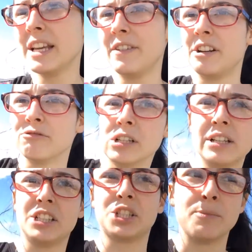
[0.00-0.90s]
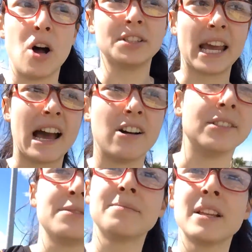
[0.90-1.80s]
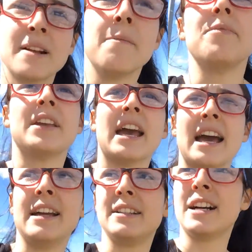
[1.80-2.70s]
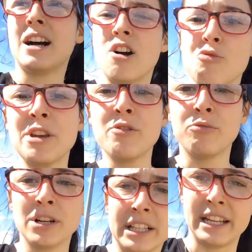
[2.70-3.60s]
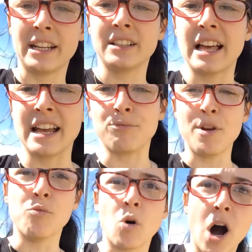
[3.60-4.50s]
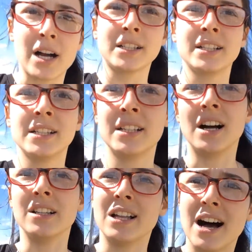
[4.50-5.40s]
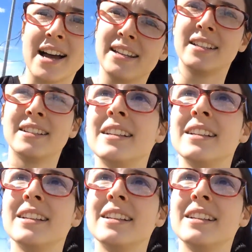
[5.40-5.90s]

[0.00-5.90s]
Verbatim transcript: live in a really small town and uh, we really like we walk a lot